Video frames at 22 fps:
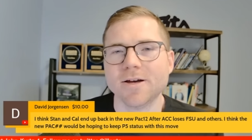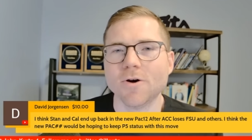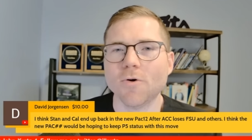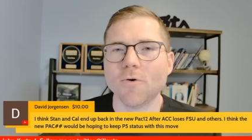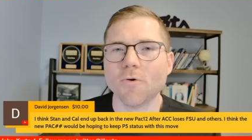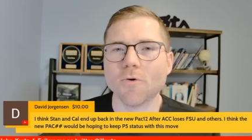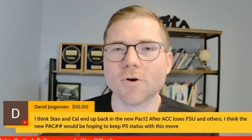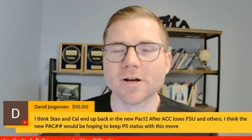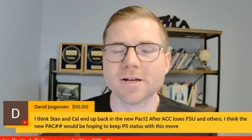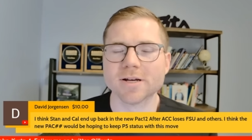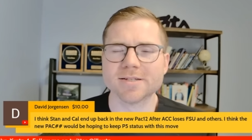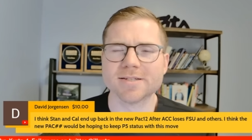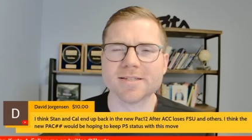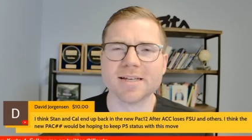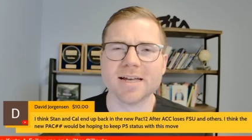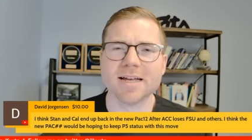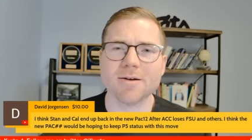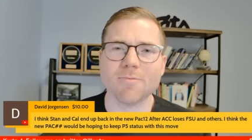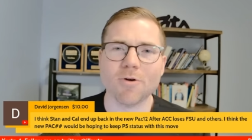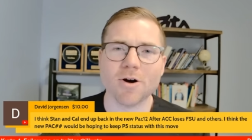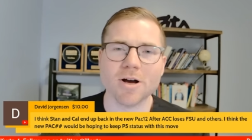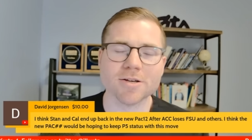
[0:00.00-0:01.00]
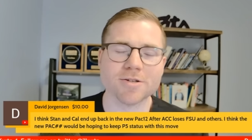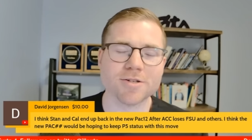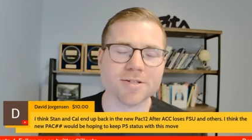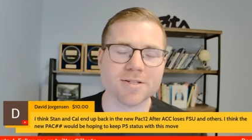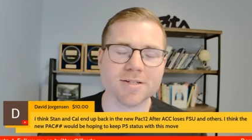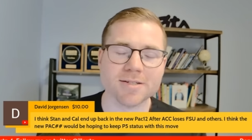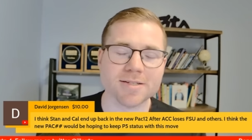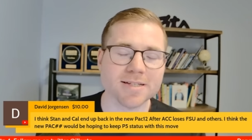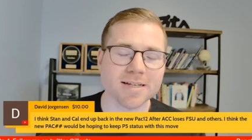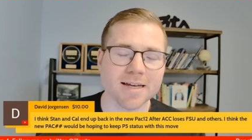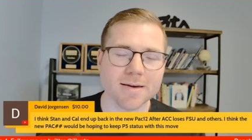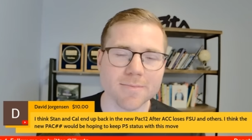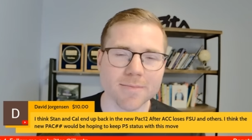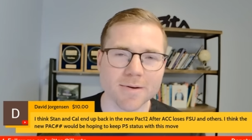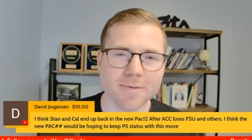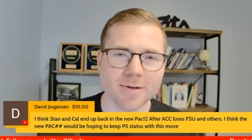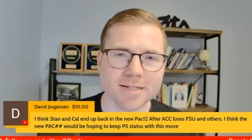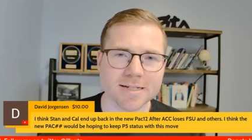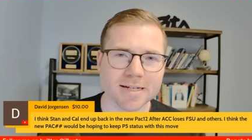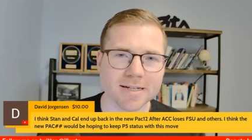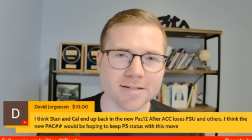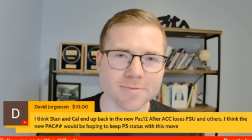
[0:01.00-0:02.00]
Oregon State and Washington State
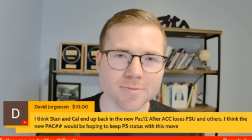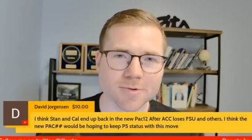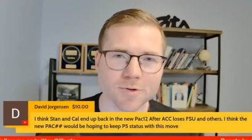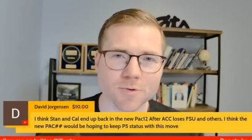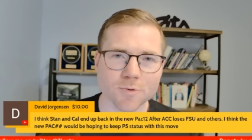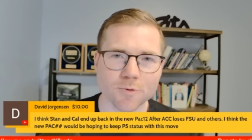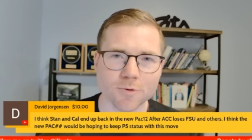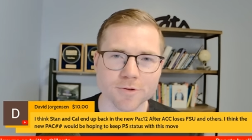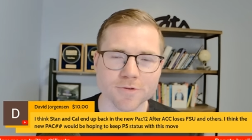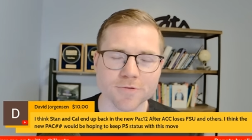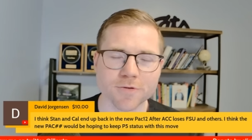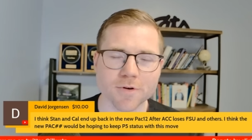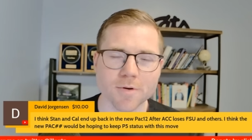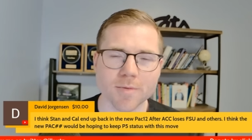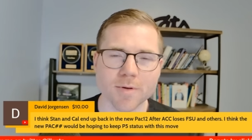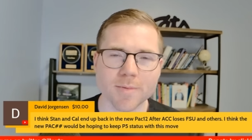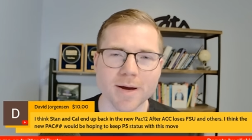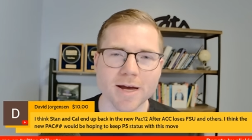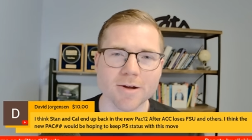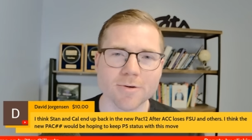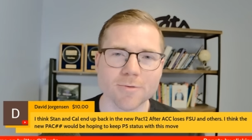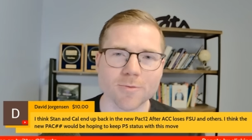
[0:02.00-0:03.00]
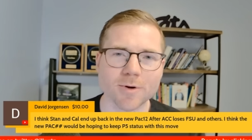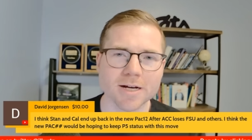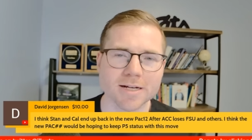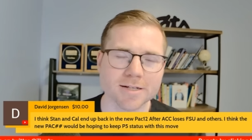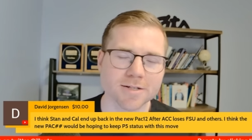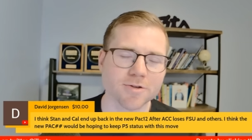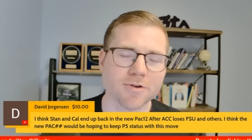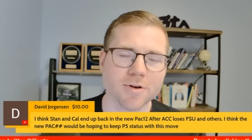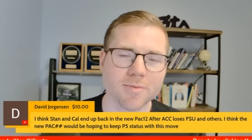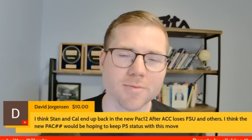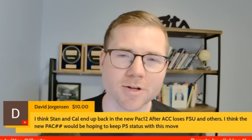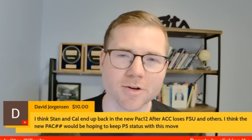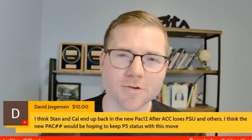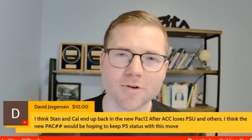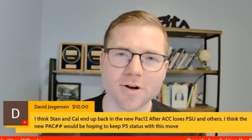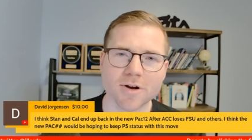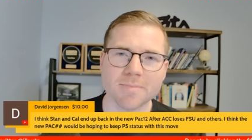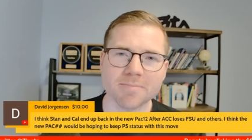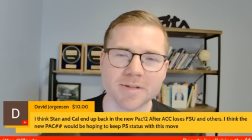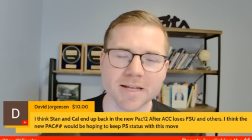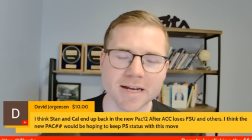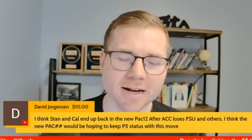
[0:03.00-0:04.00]
maybe take some schools from the Mountain West, cream of the
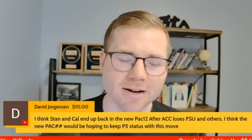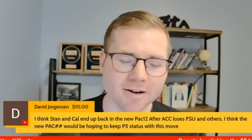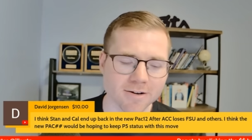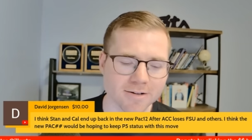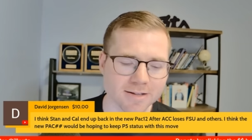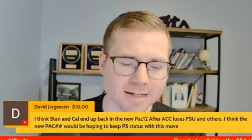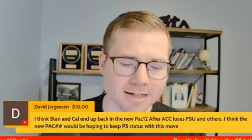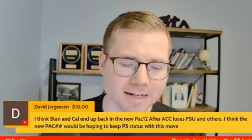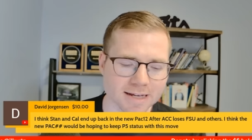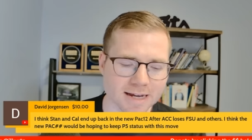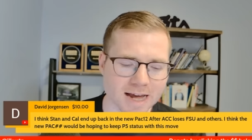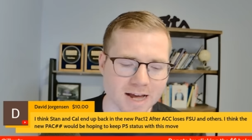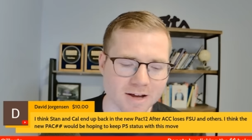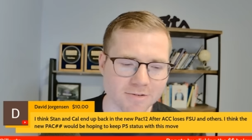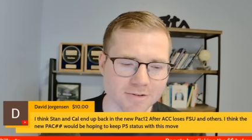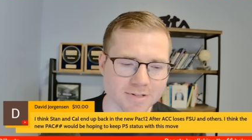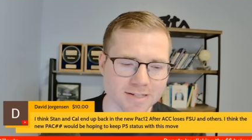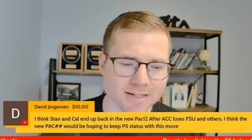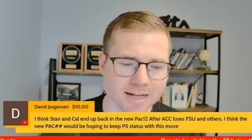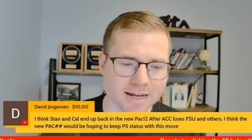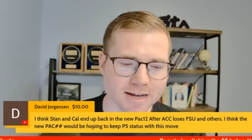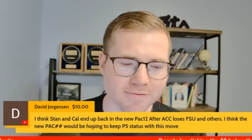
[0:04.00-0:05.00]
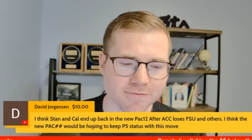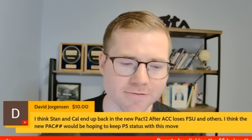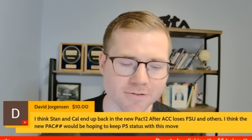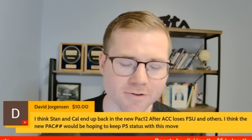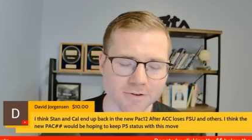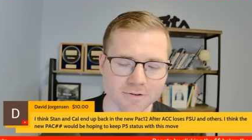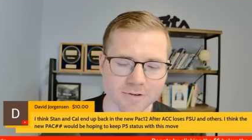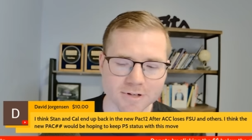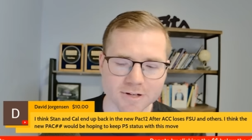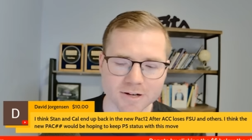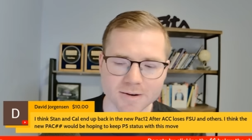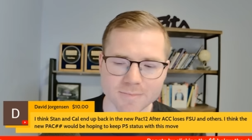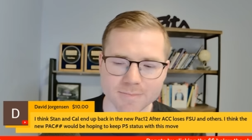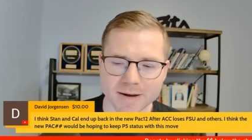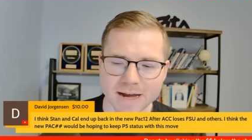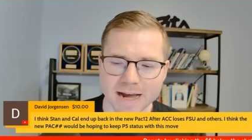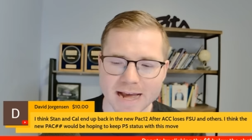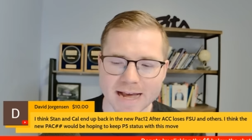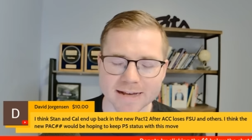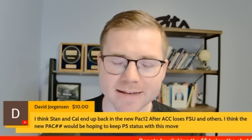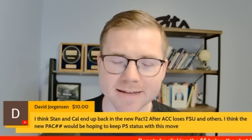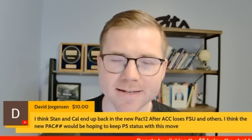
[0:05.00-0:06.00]
crop there, and then Cal and Stanford come
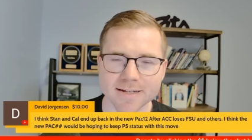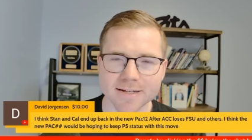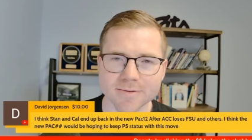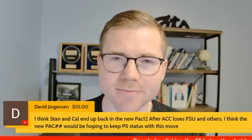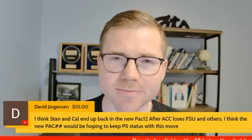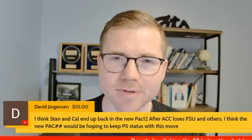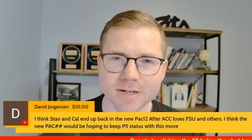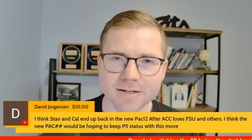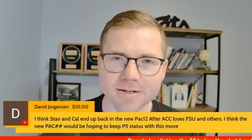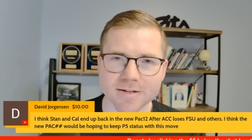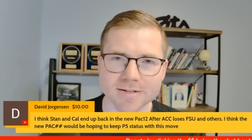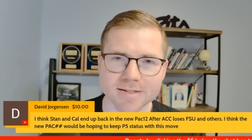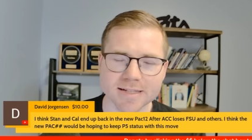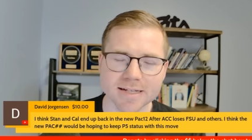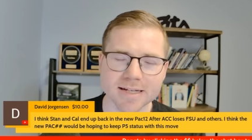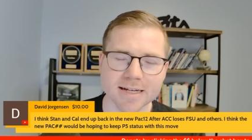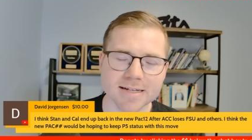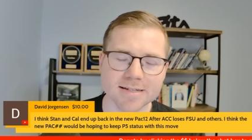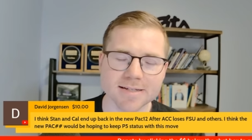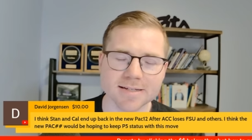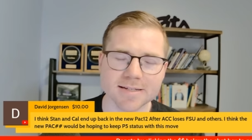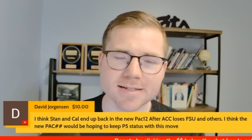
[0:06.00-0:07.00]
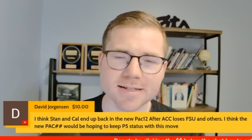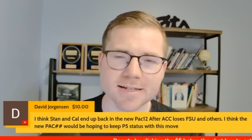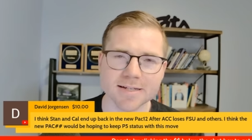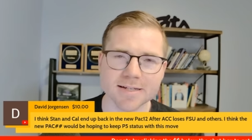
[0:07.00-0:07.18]
back because the ACC